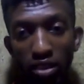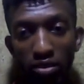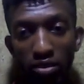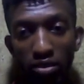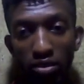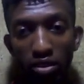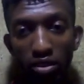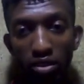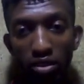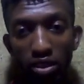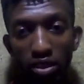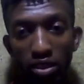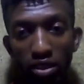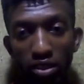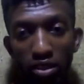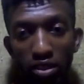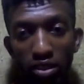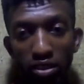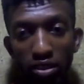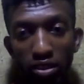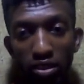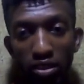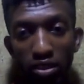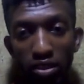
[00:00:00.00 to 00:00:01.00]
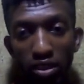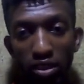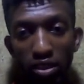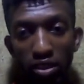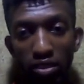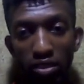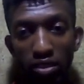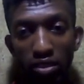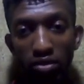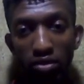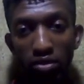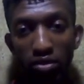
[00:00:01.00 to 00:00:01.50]
No nothing. This thing,
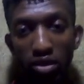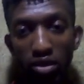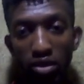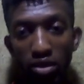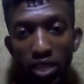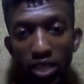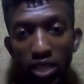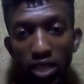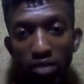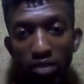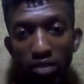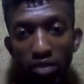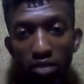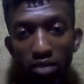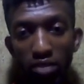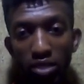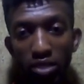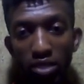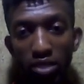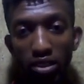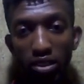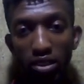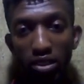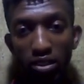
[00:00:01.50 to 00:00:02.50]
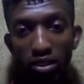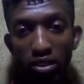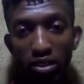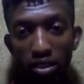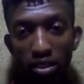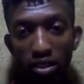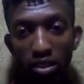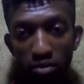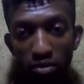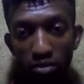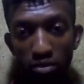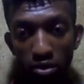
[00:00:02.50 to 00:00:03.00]
if you add 5%,
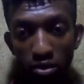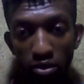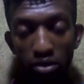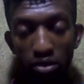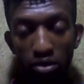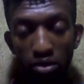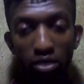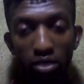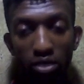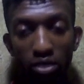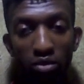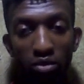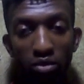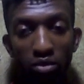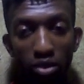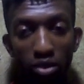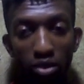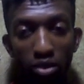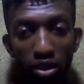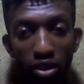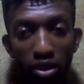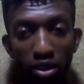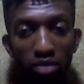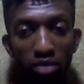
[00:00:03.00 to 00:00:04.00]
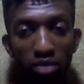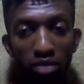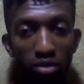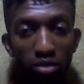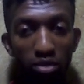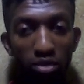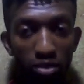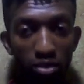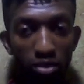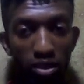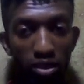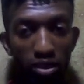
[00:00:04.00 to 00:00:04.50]
still broke out, so
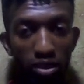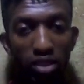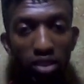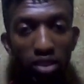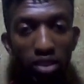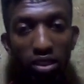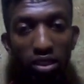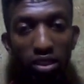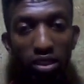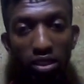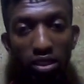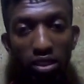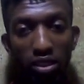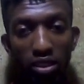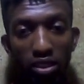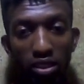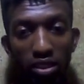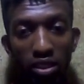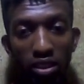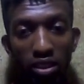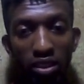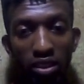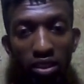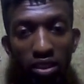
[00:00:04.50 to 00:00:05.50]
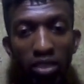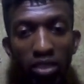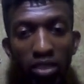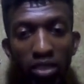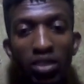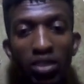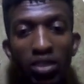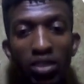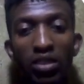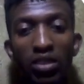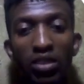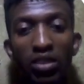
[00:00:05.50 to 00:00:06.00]
you sell that thing.
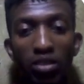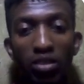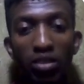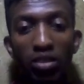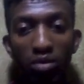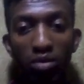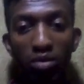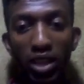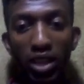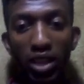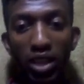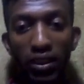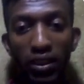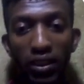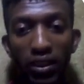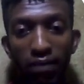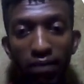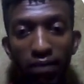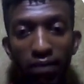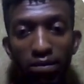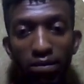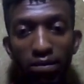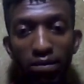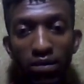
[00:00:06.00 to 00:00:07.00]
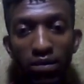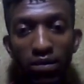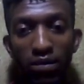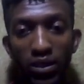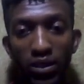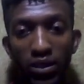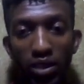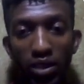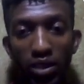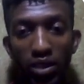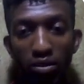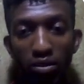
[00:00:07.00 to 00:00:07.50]
You buy
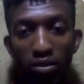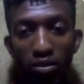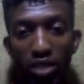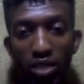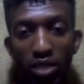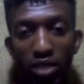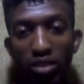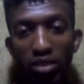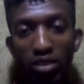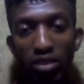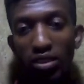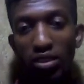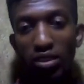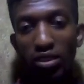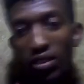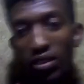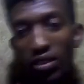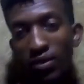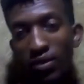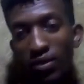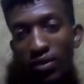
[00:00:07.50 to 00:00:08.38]
this,